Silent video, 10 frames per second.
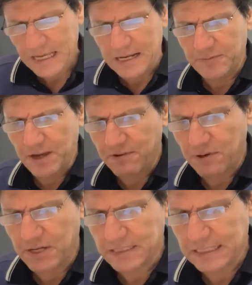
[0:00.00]
Let me have a
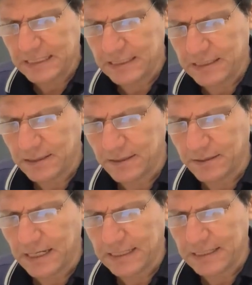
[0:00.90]
look at the
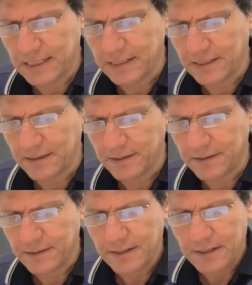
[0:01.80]
idea in here.
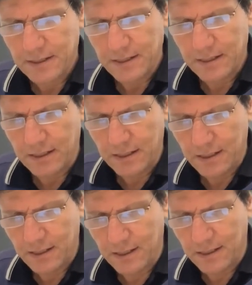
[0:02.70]

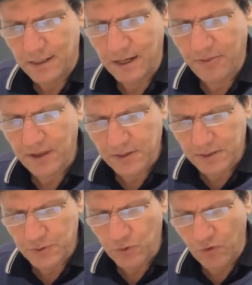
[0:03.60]
I think
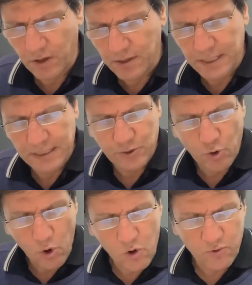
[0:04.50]
you got in
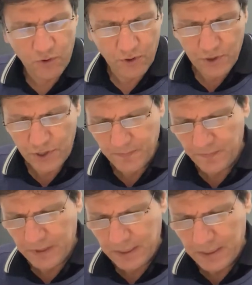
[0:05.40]
your book
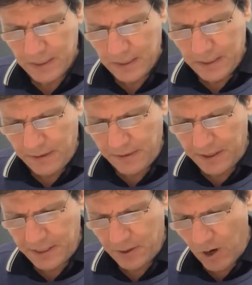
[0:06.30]

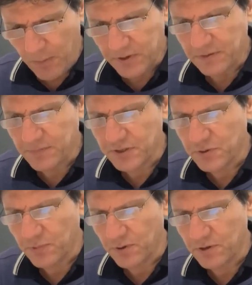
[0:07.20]
the cooperative
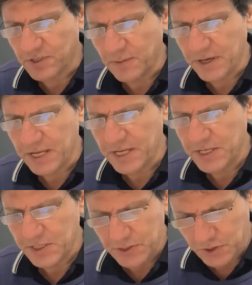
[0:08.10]
principles are
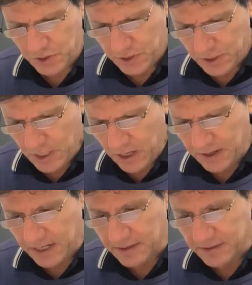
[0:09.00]
page
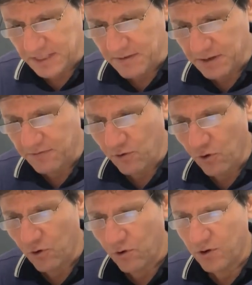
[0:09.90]

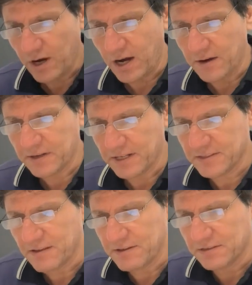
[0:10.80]

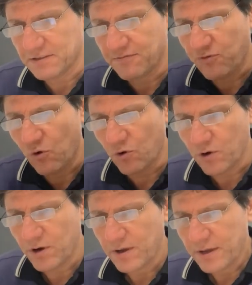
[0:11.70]
174.